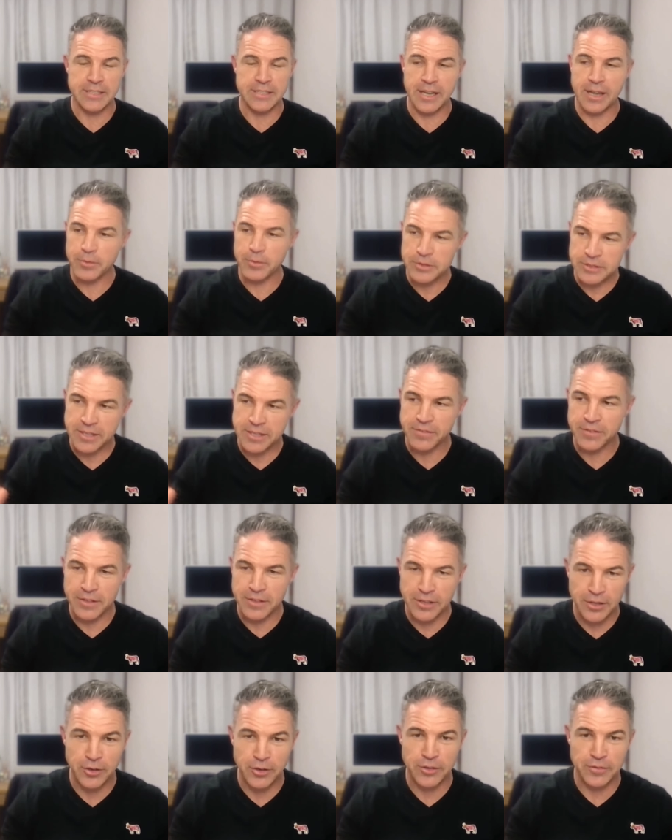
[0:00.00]
And I was
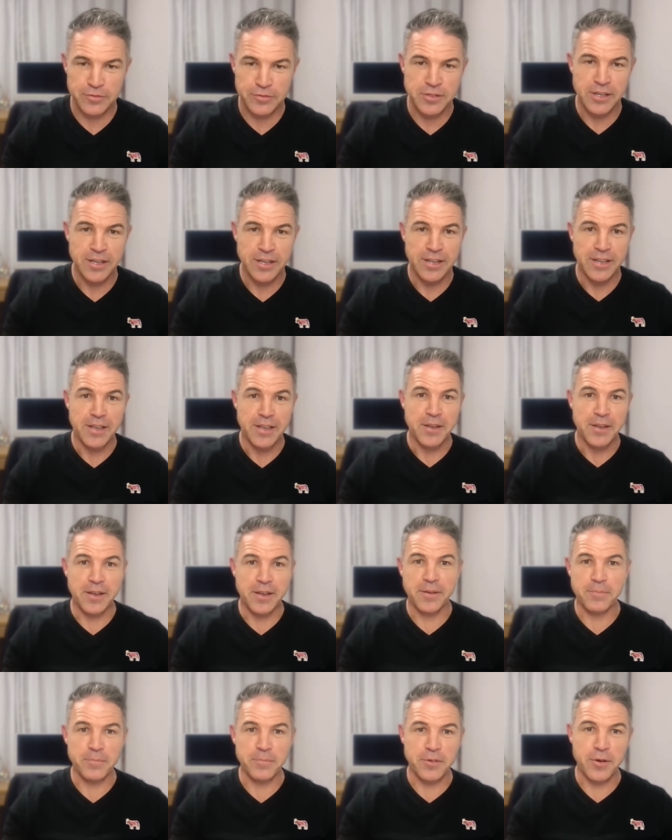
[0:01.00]
given a lot of
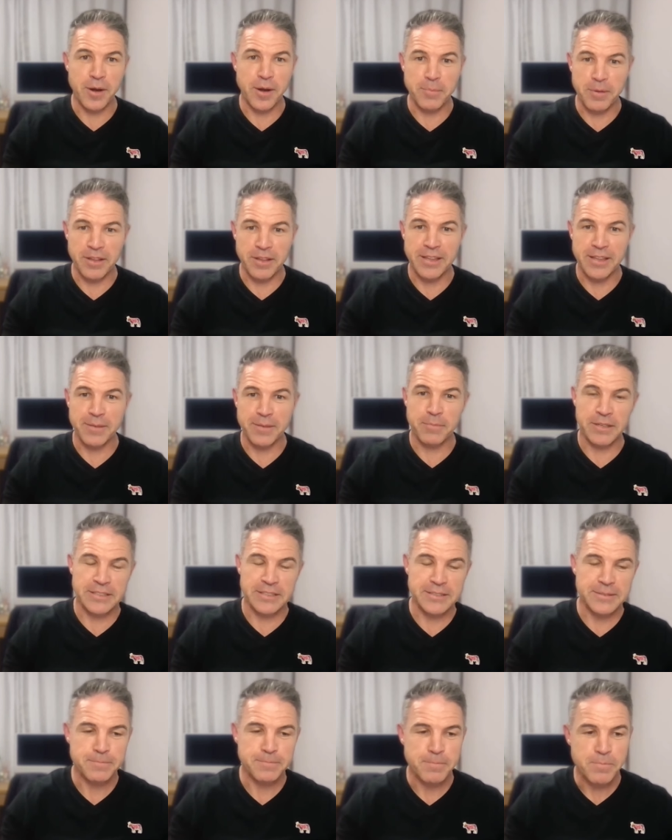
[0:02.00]
crap by them,
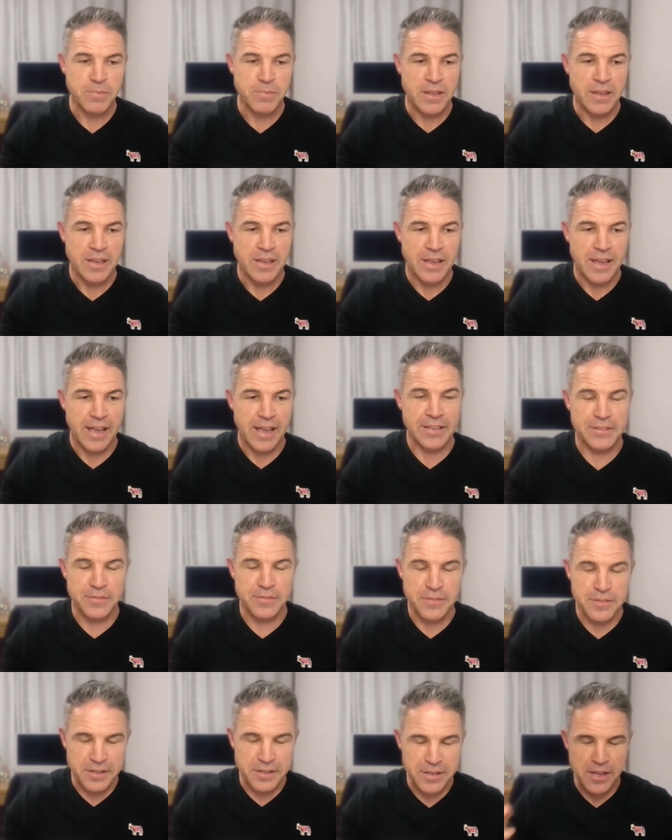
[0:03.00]
but
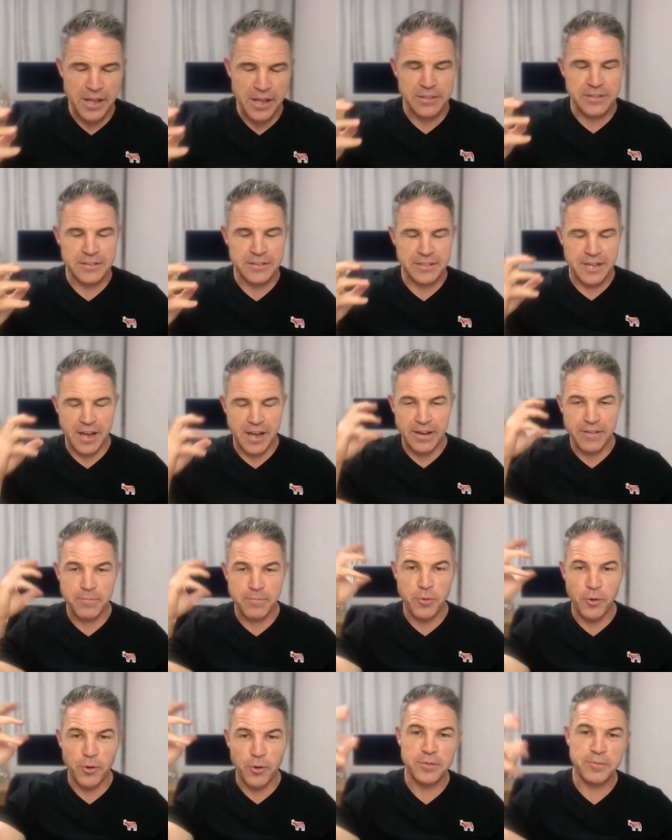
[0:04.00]
it kind
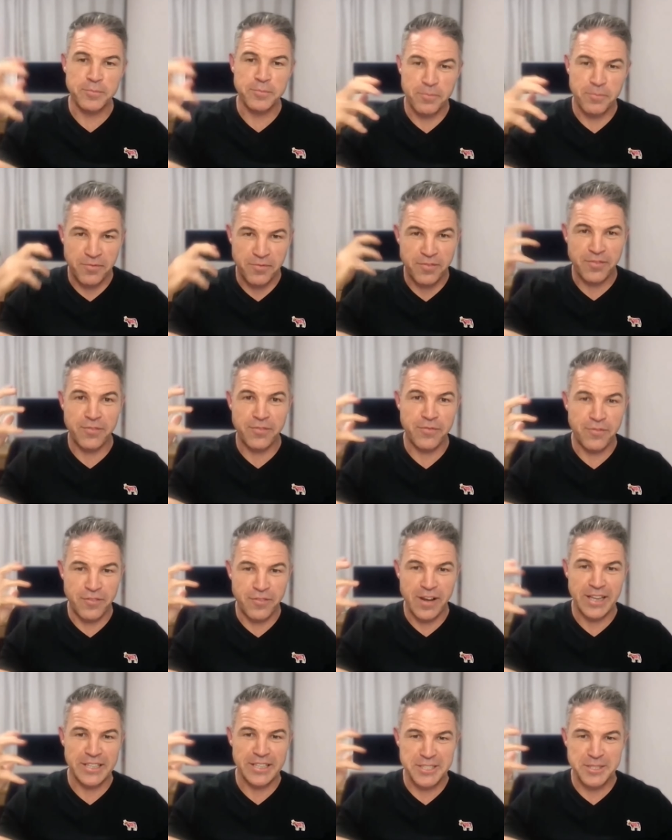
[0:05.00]
of brought
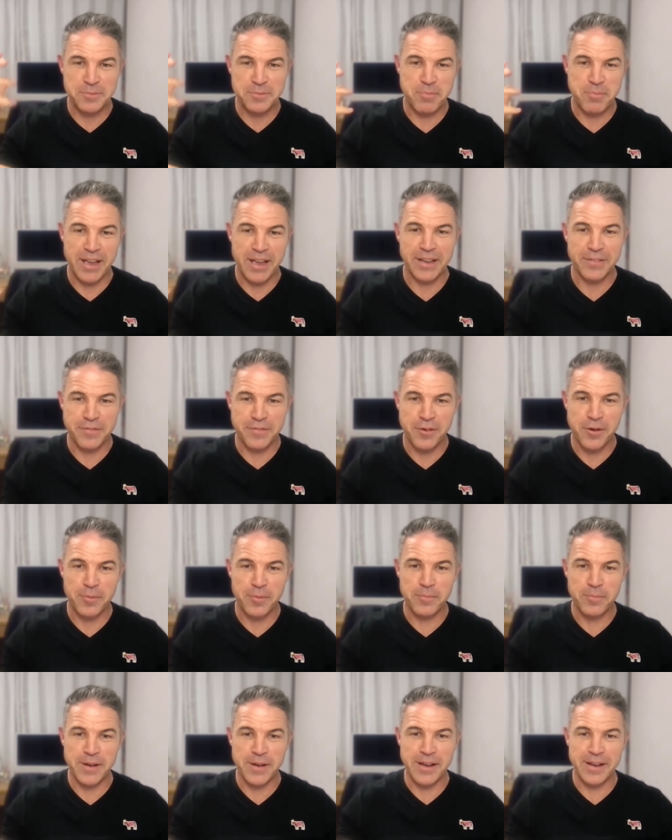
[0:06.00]
flashes back
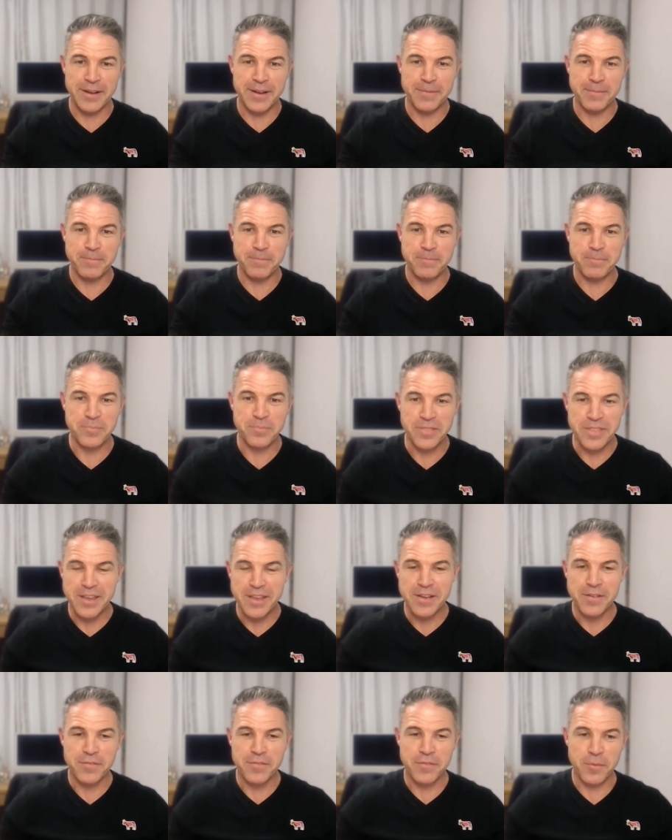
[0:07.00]
from
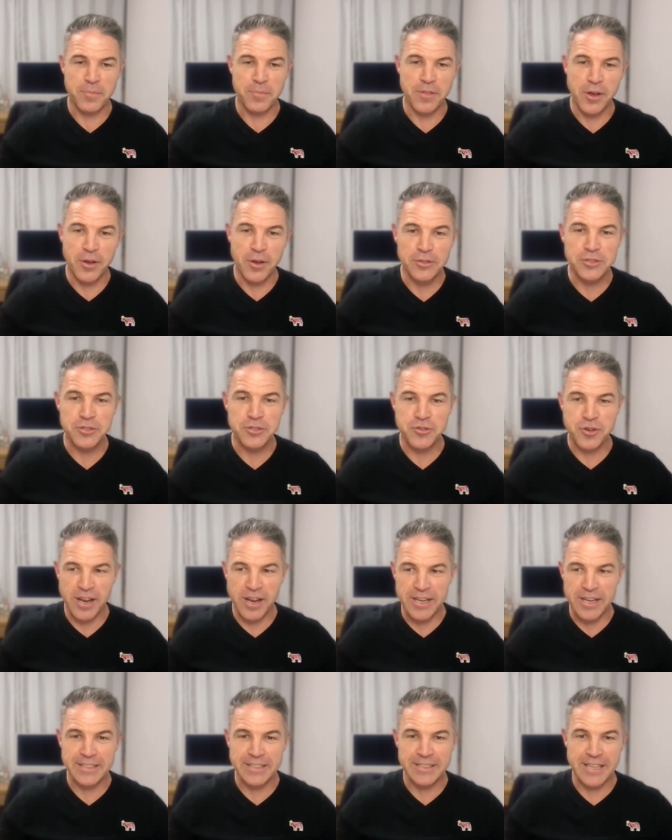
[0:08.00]
those
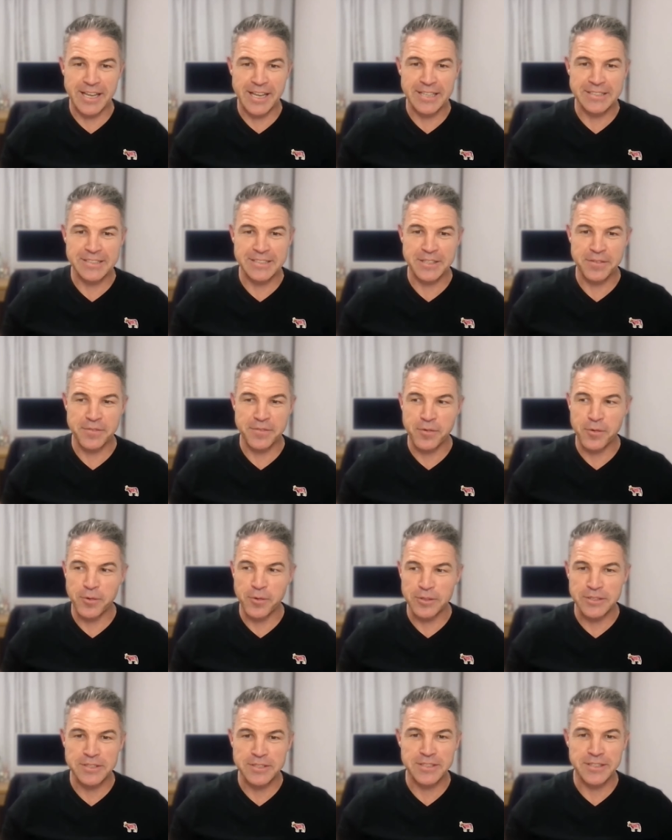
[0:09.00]
training days and the
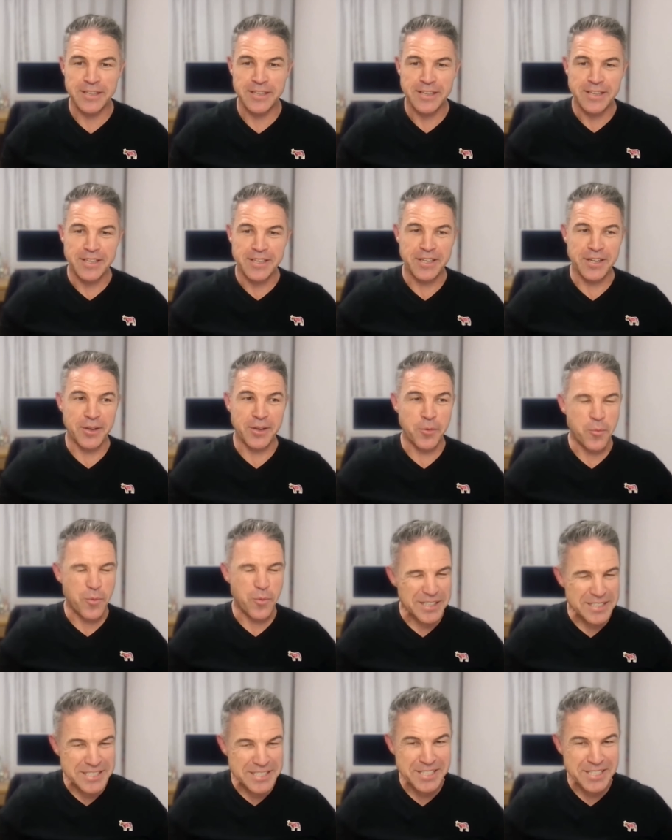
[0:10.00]
forwards,
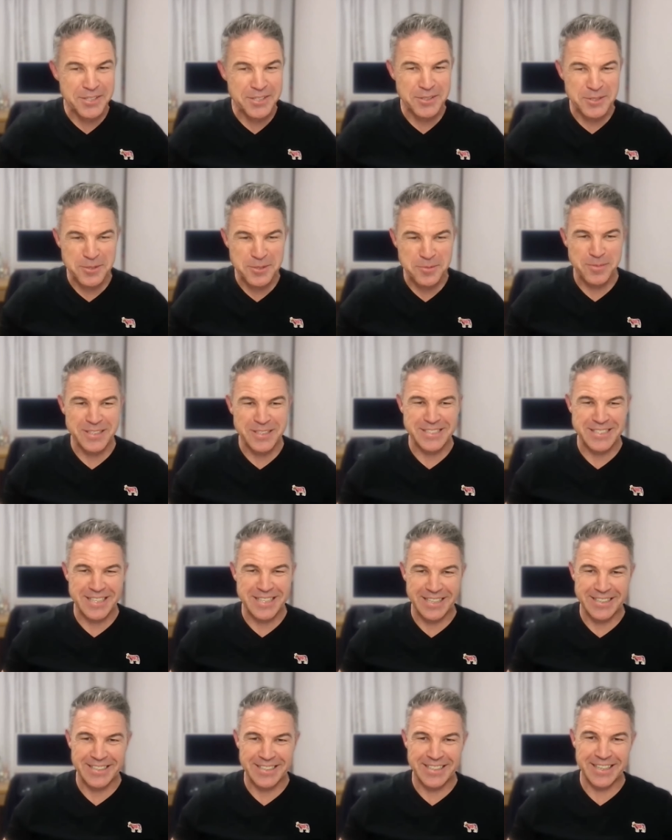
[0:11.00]
wanting you to miss
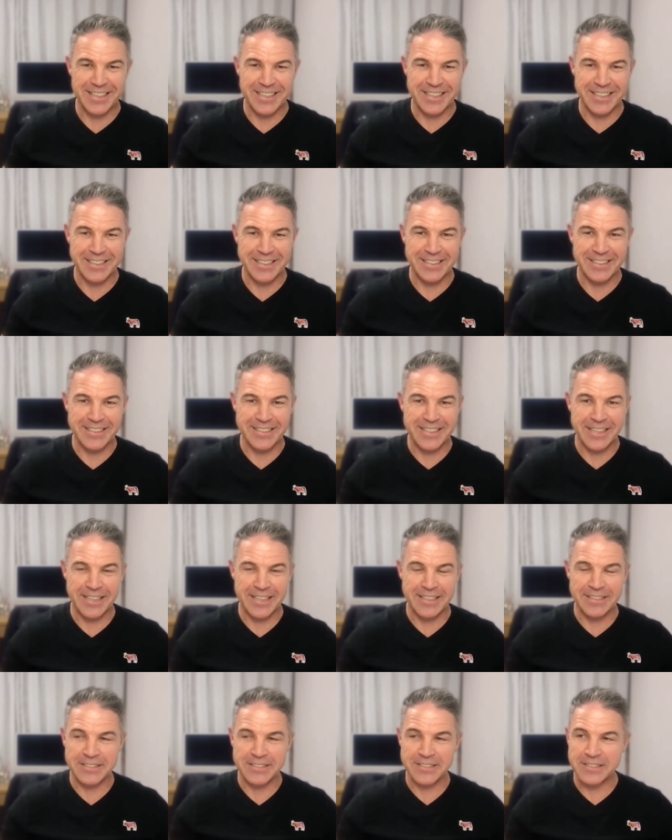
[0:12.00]
that kick,
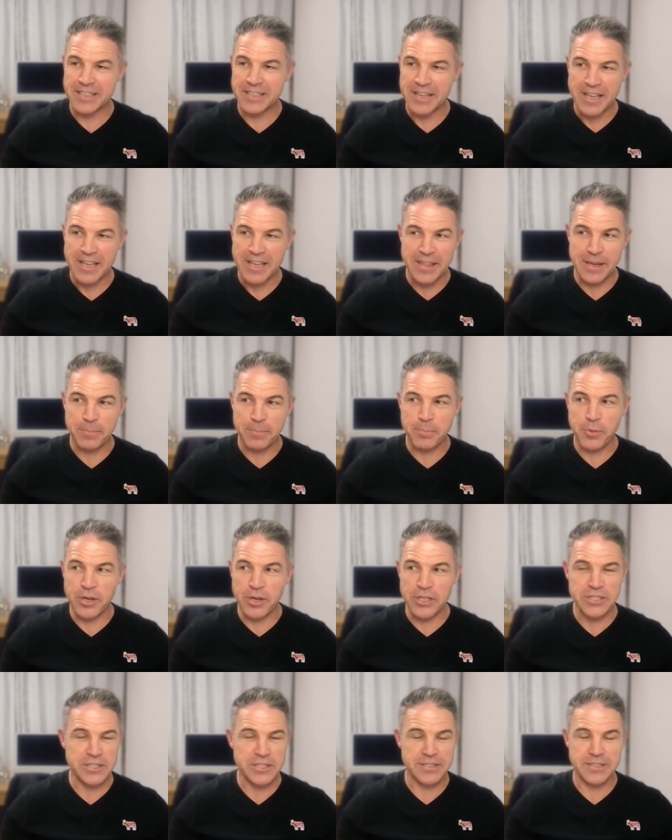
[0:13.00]
and that
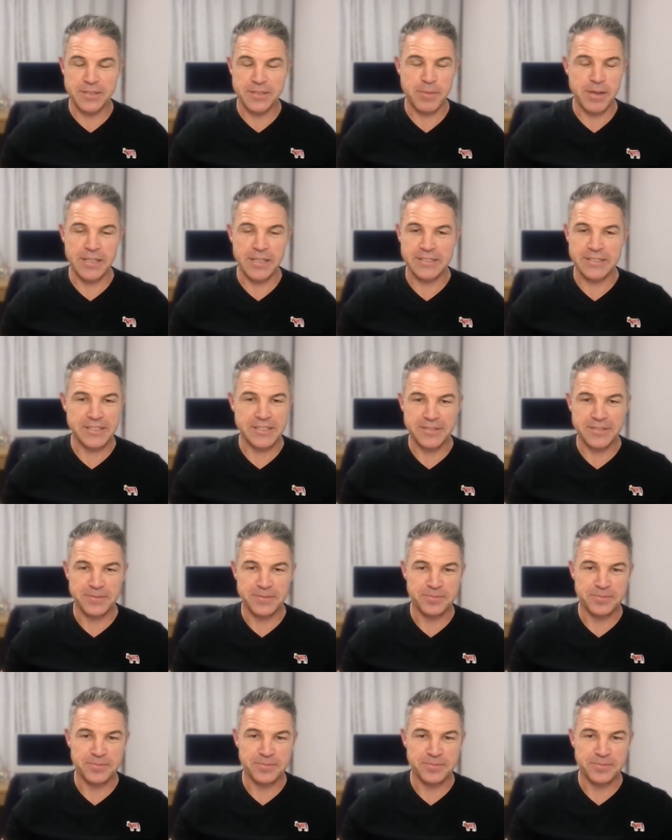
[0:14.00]
pressure is immense.